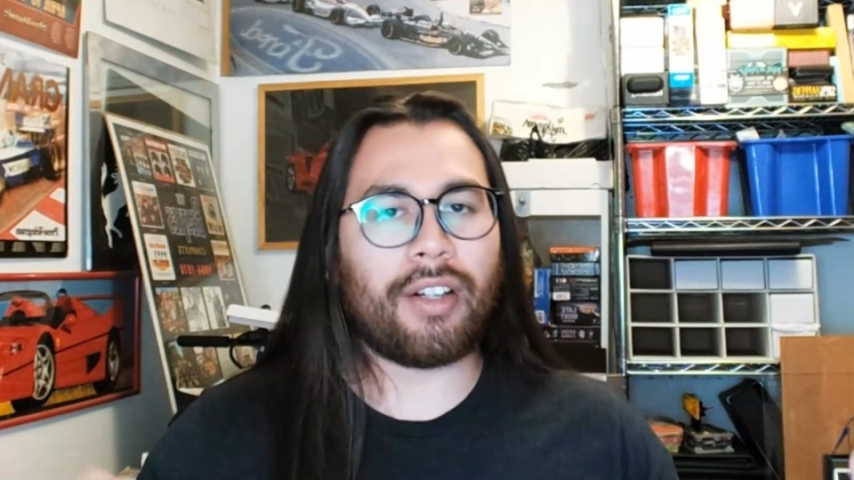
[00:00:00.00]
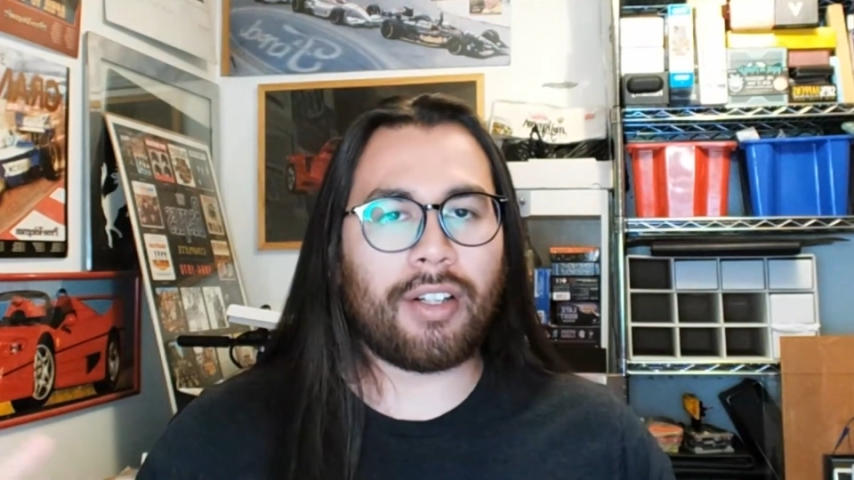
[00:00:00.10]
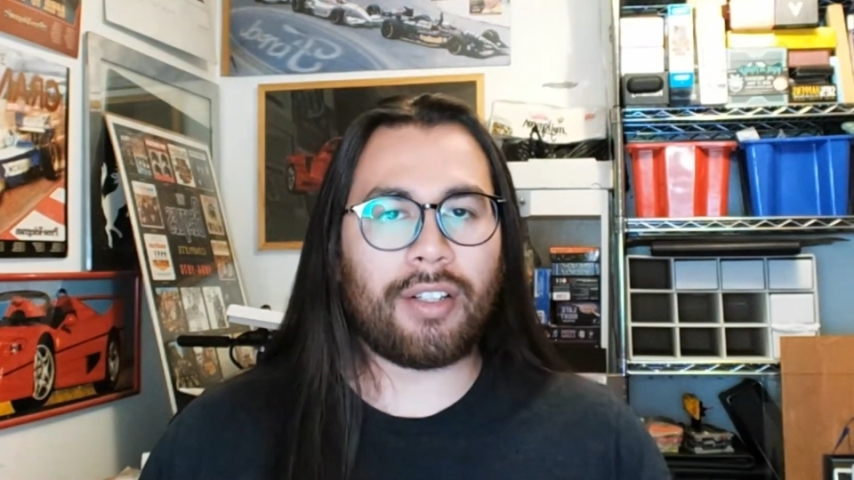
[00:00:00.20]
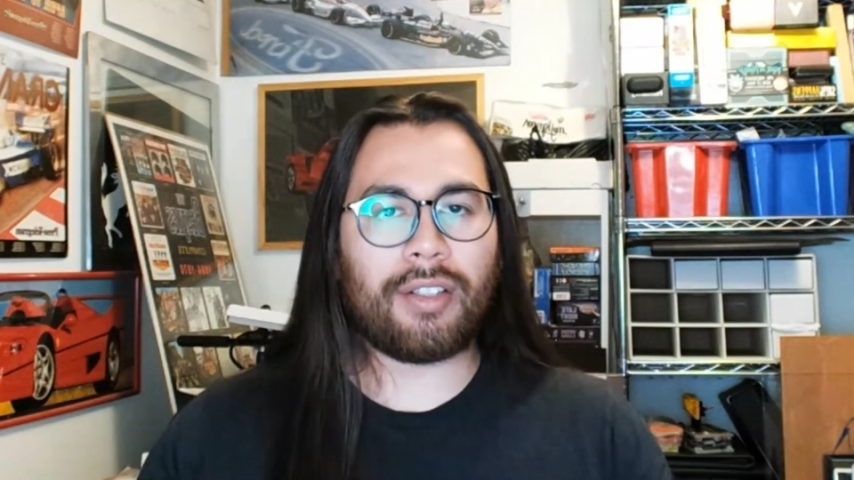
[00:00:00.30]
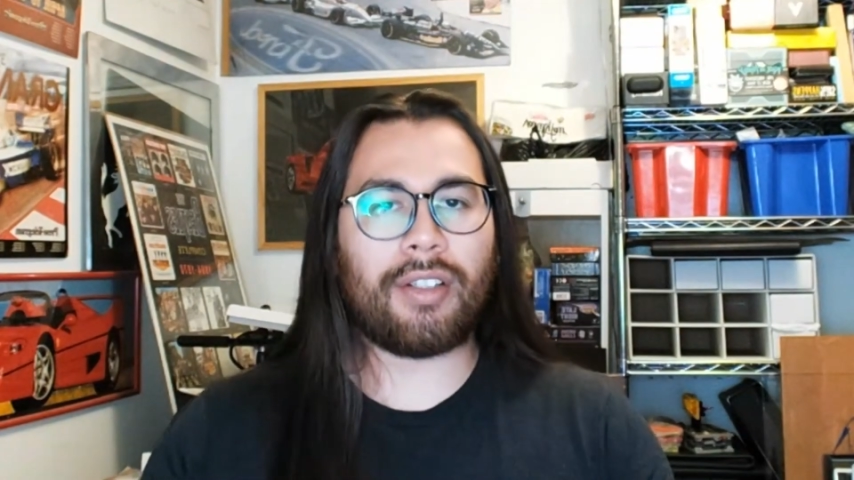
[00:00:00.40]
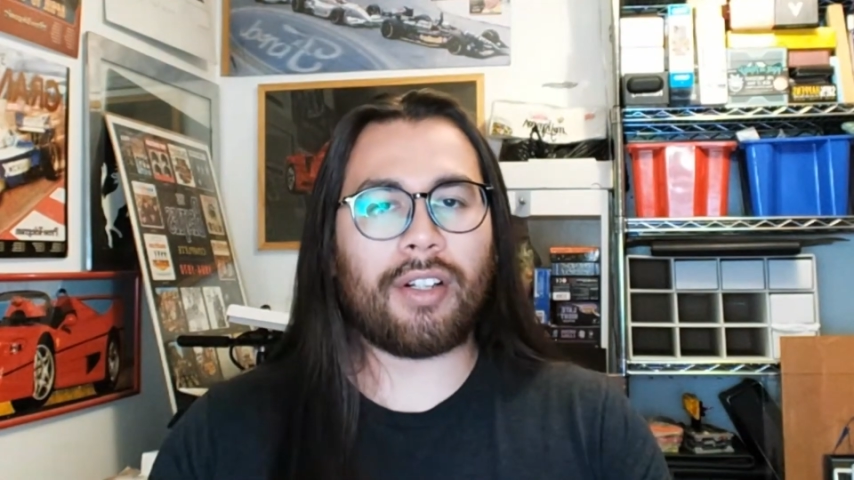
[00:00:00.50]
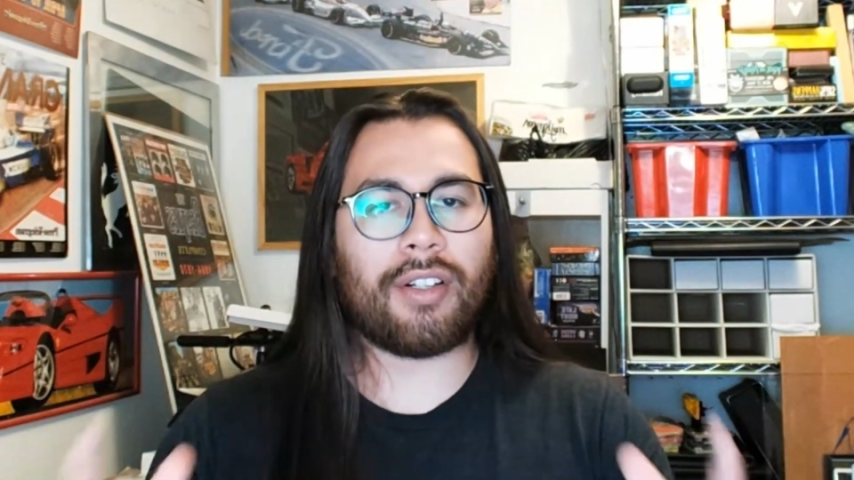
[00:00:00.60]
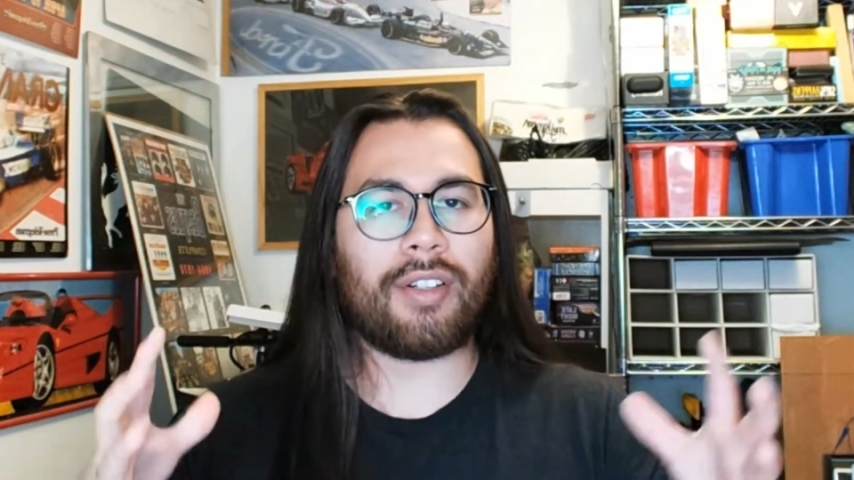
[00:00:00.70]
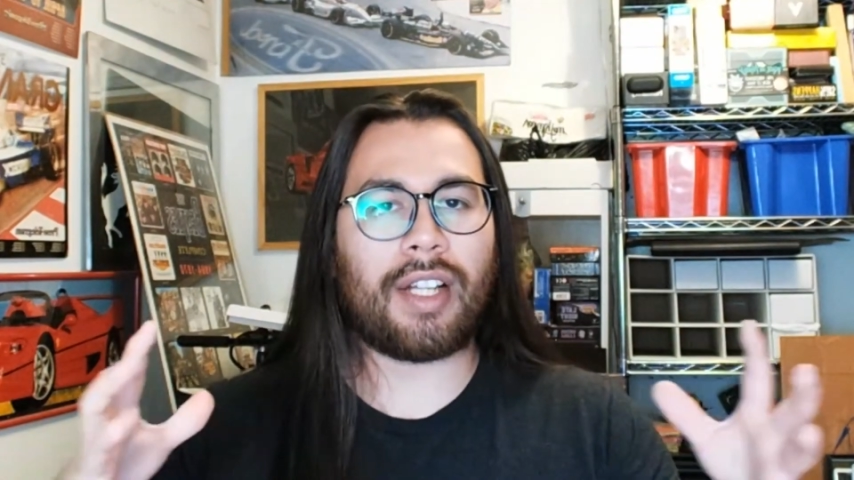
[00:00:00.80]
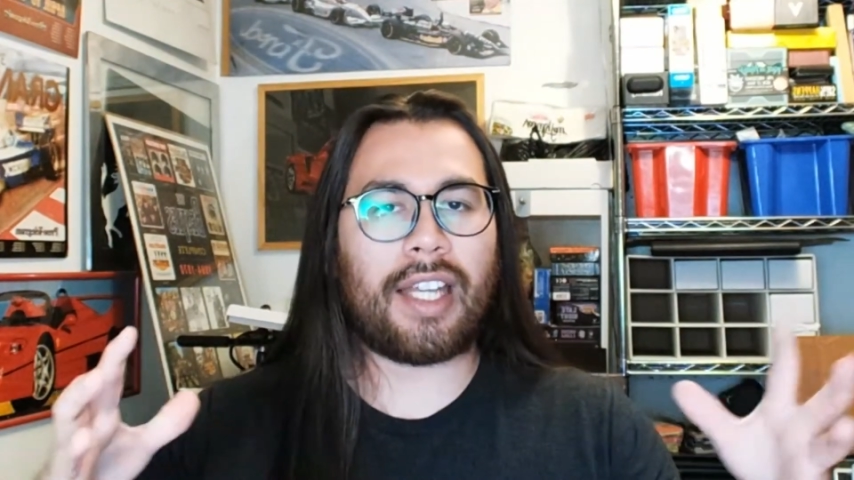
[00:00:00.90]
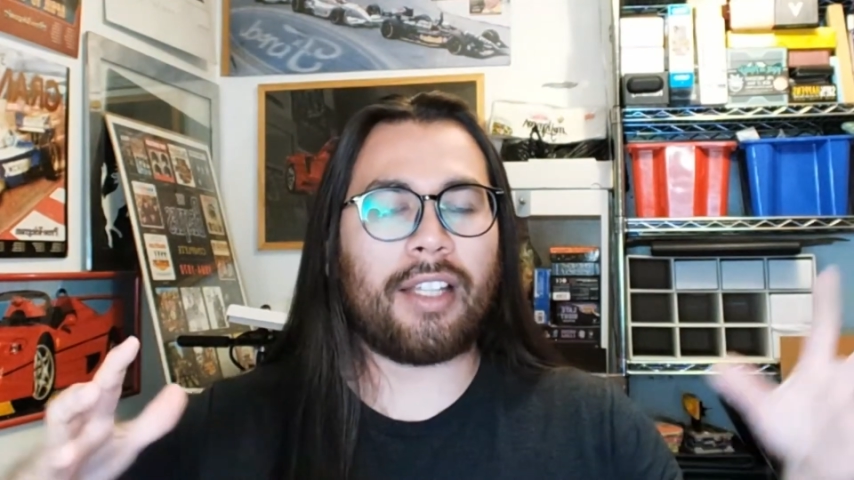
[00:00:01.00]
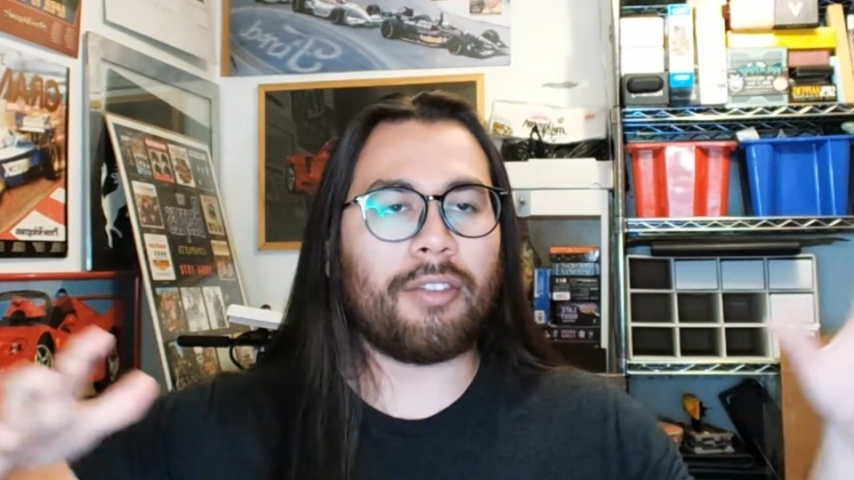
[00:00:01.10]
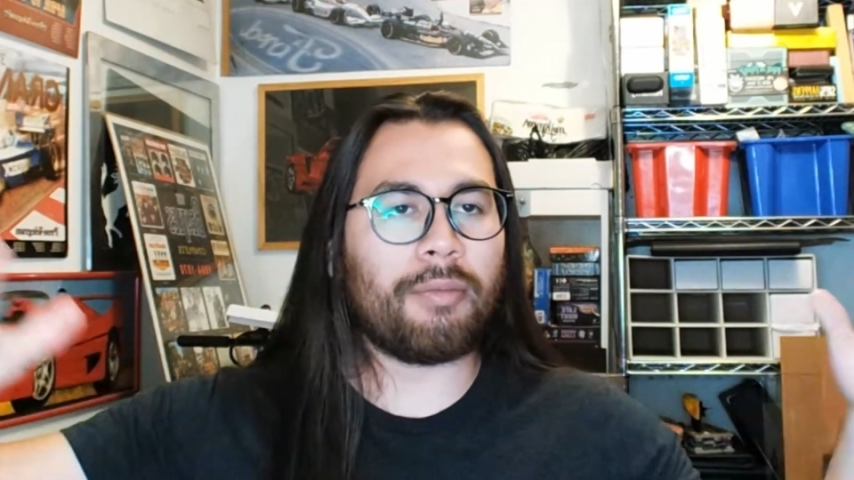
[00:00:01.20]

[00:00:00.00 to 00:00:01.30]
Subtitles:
all are at